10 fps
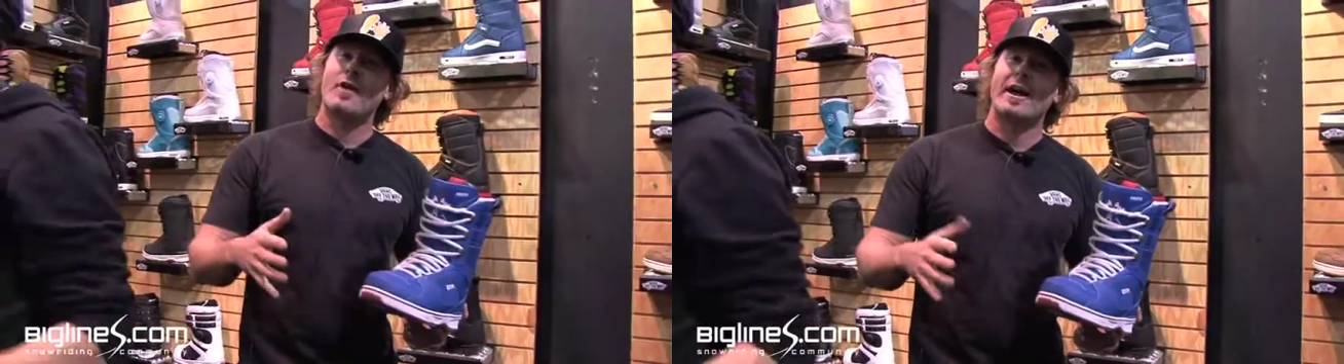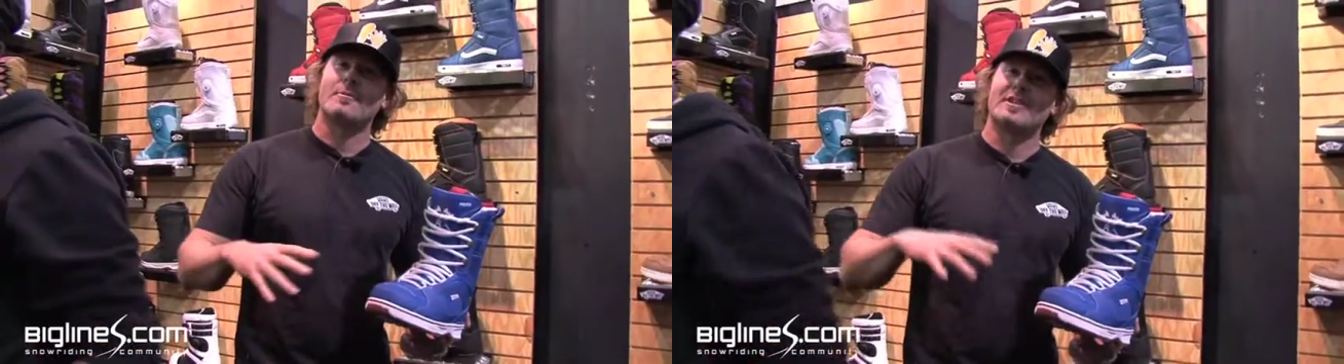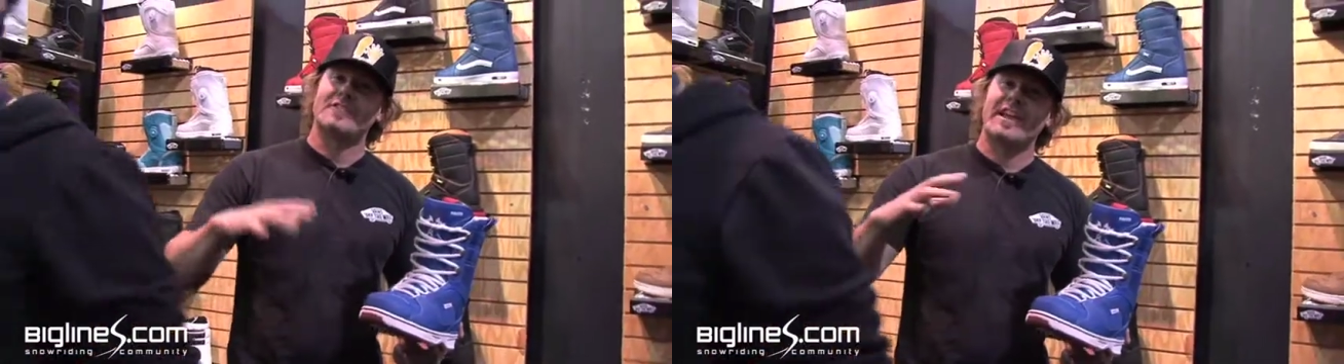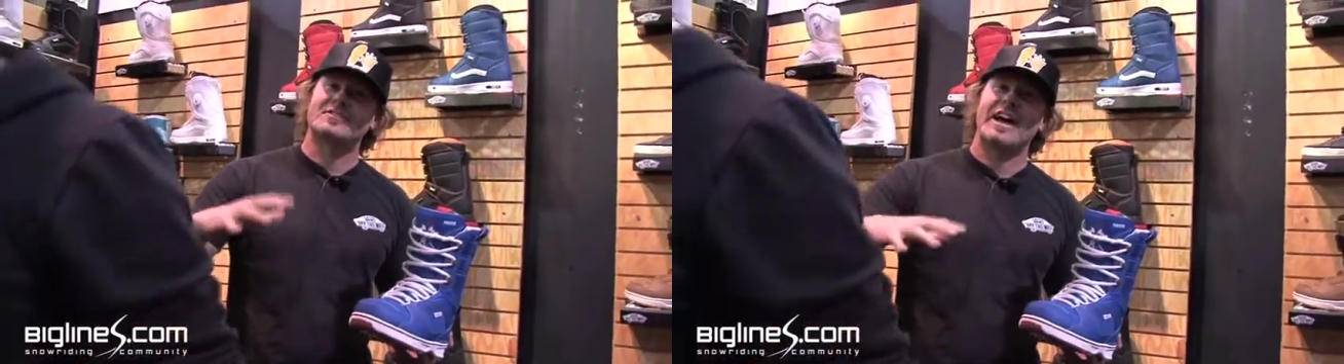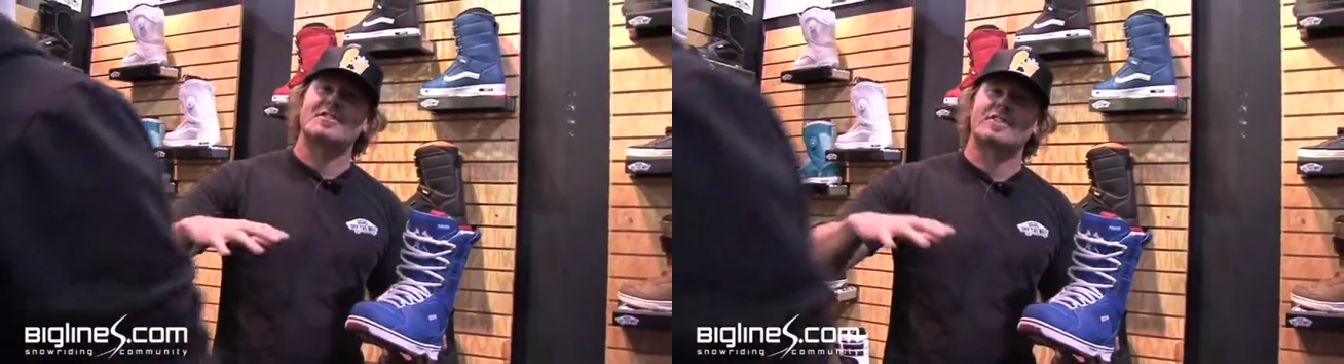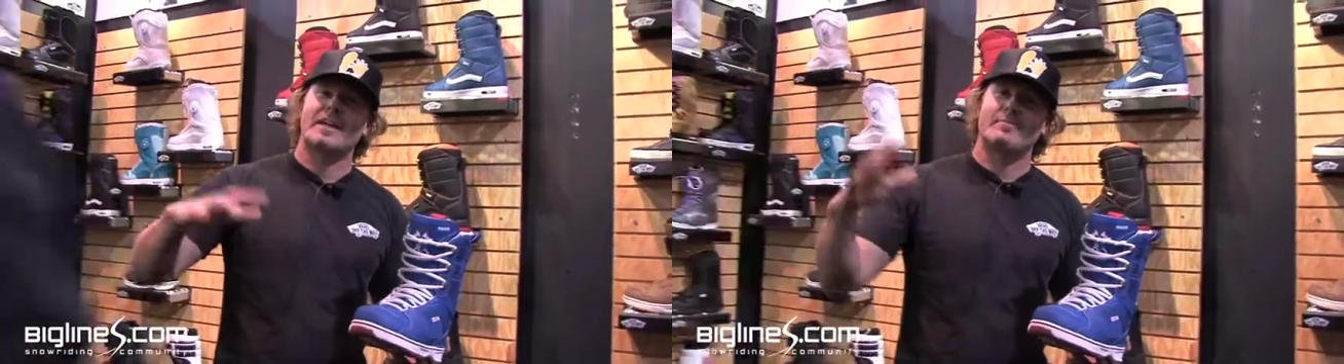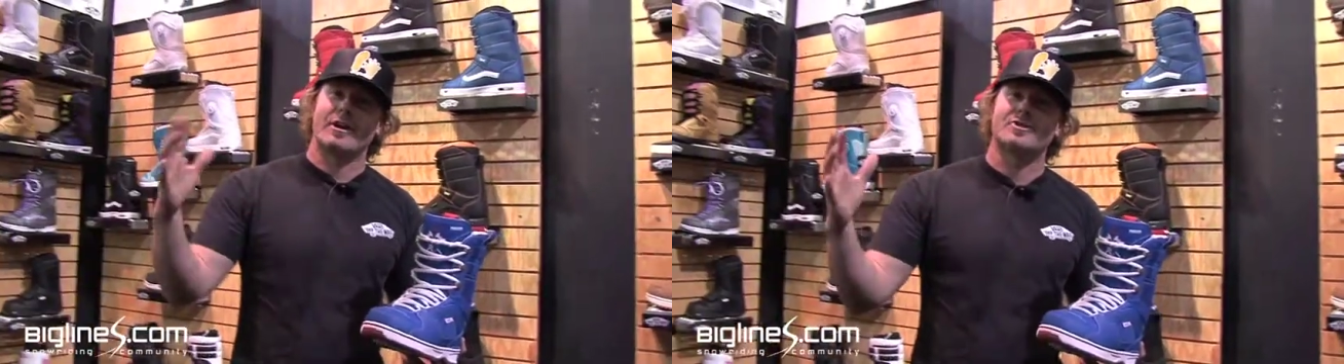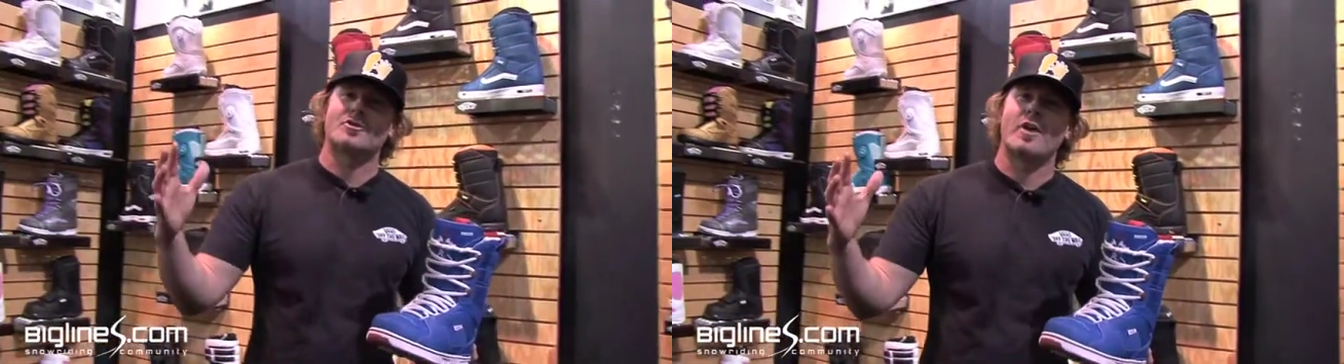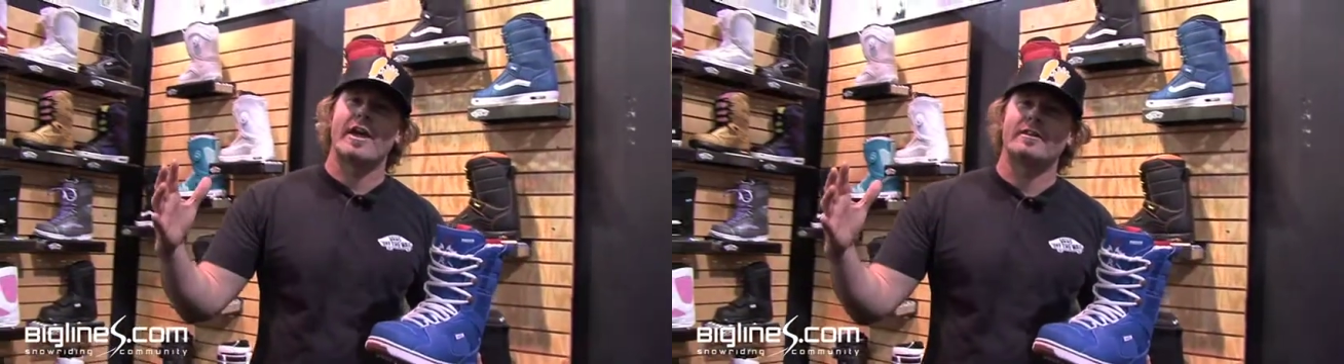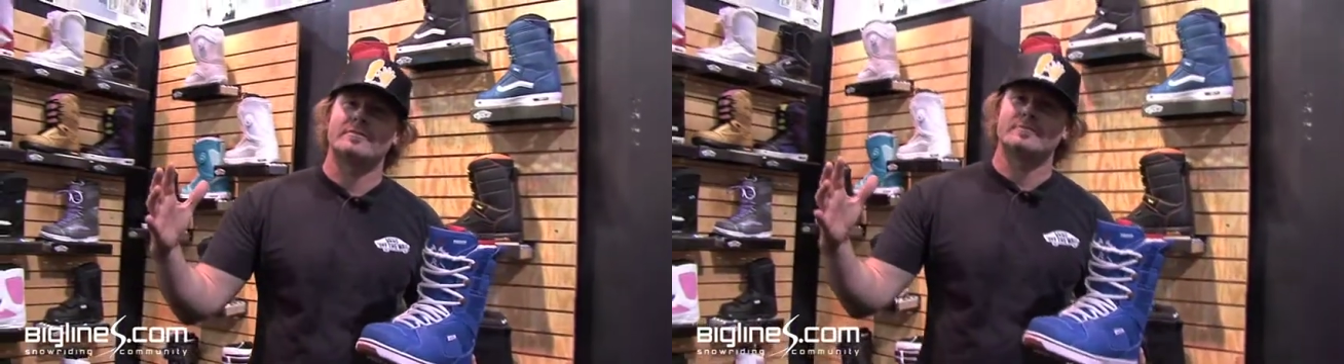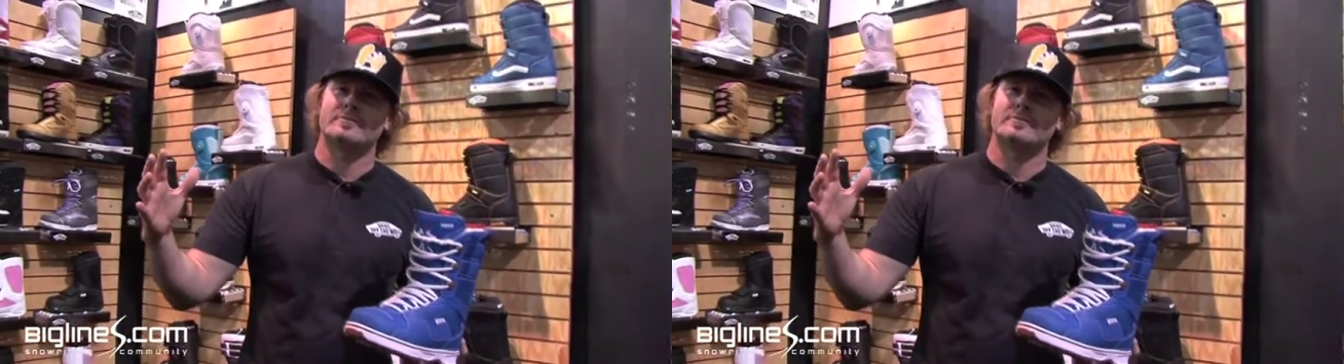rider, but he takes that to like bigger terrain,